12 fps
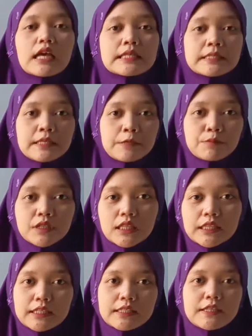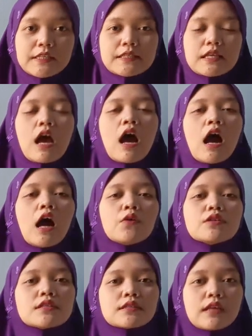Simple tenses.
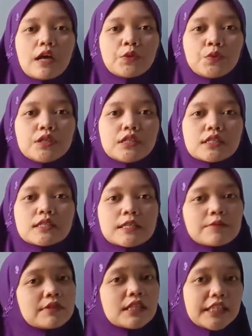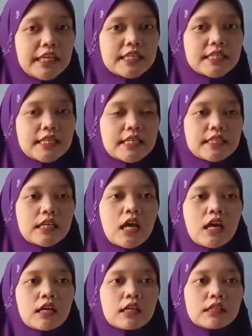I'll start with the simple tenses.
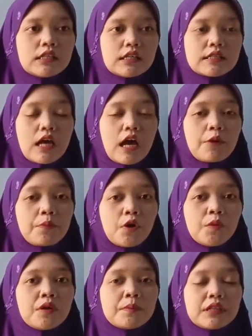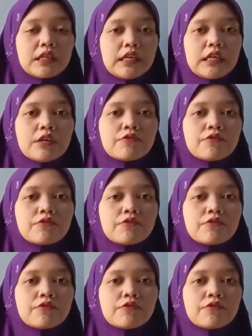These are probably